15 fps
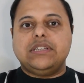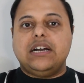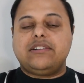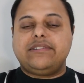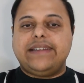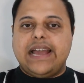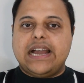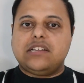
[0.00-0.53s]
a
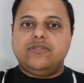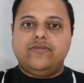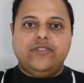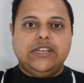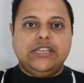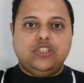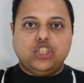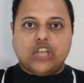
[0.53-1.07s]

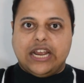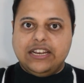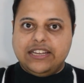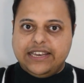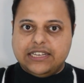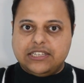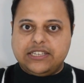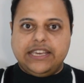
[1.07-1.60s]
tax-free
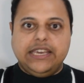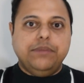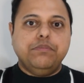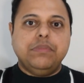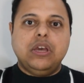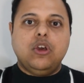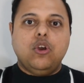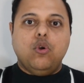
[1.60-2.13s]
childcare scheme